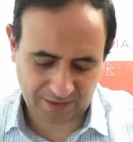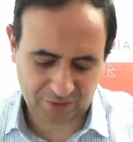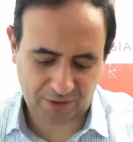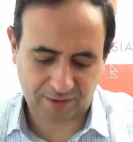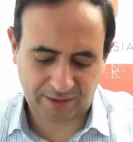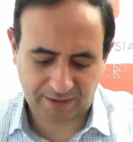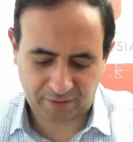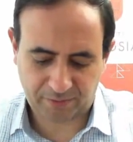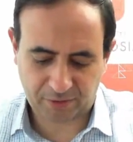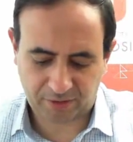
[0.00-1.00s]
Is regulating
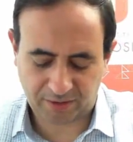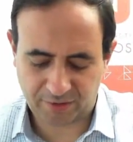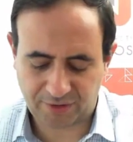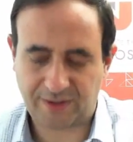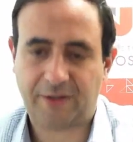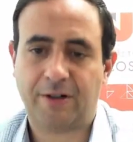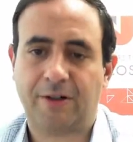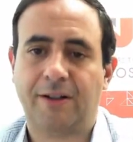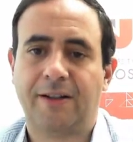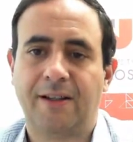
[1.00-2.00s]
cryptocurrency like
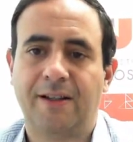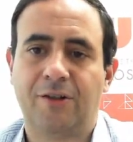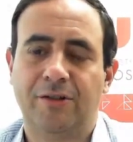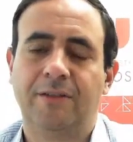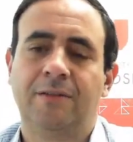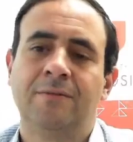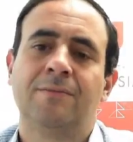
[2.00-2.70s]
regulating the internet?